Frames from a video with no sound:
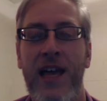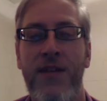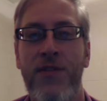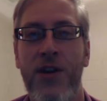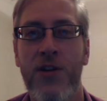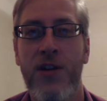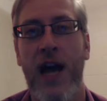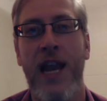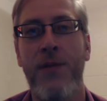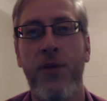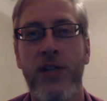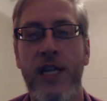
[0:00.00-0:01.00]
If you're not
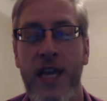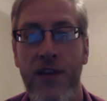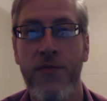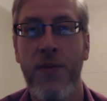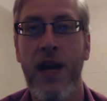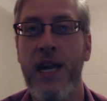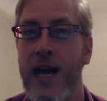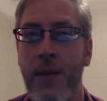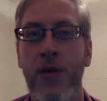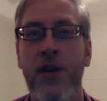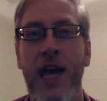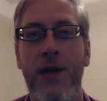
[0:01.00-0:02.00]
able to give money,
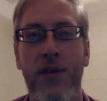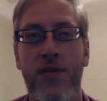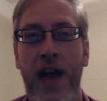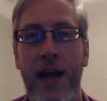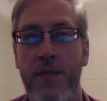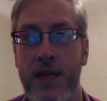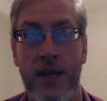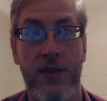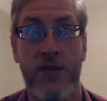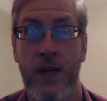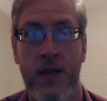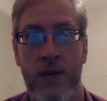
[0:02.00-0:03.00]
I'm okay with that
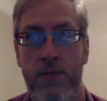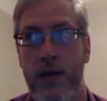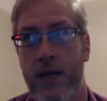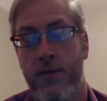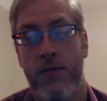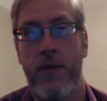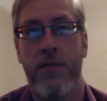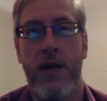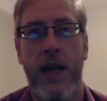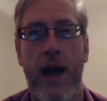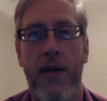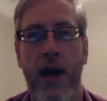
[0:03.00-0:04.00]
because, well, I
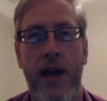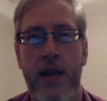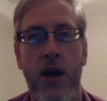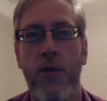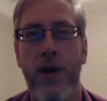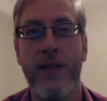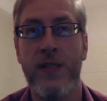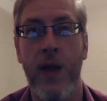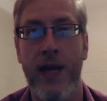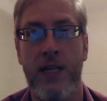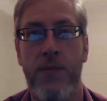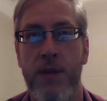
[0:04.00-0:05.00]
mean, I know what it's
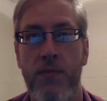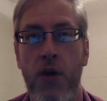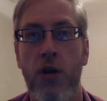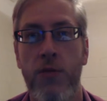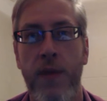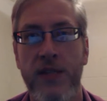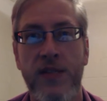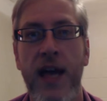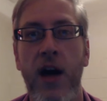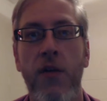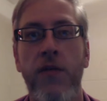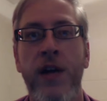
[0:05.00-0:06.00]
like to be broke
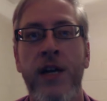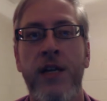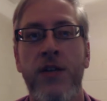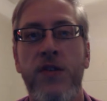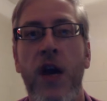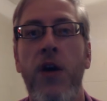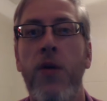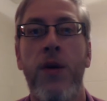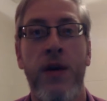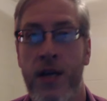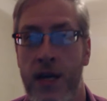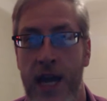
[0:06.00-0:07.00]
myself. So
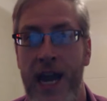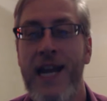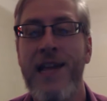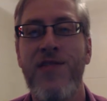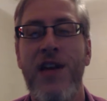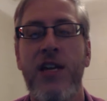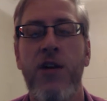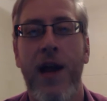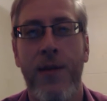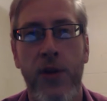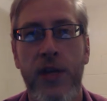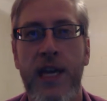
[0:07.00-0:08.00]
anything you're
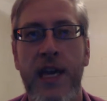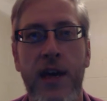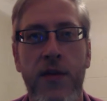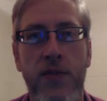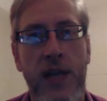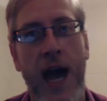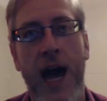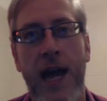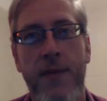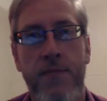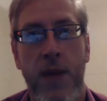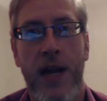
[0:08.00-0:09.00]
able to give,
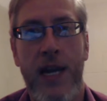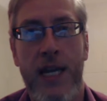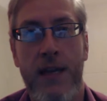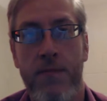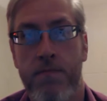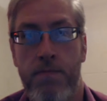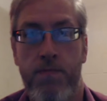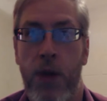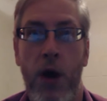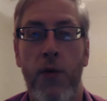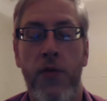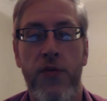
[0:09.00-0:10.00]
time, money,
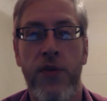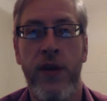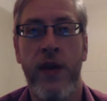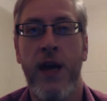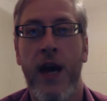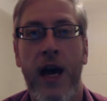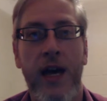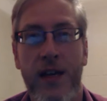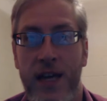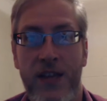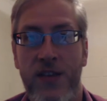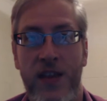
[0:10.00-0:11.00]
both,
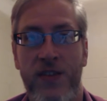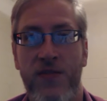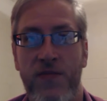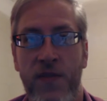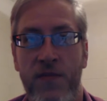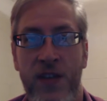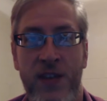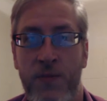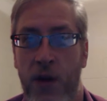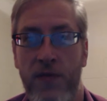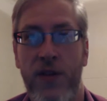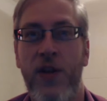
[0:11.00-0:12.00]
is
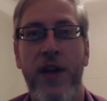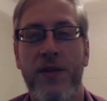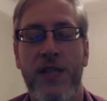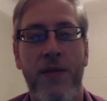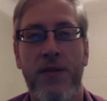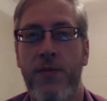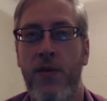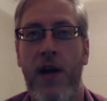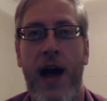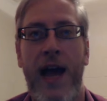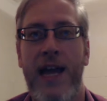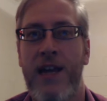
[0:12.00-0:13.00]
perfectly acceptable.
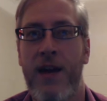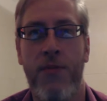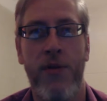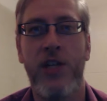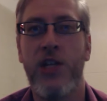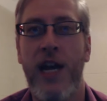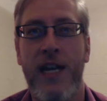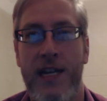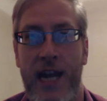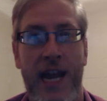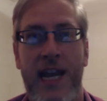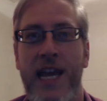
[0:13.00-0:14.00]
I appreciate
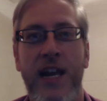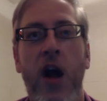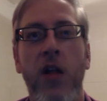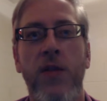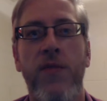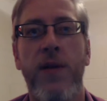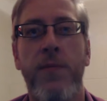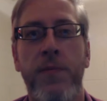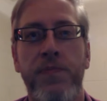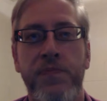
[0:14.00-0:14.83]
any and all of it.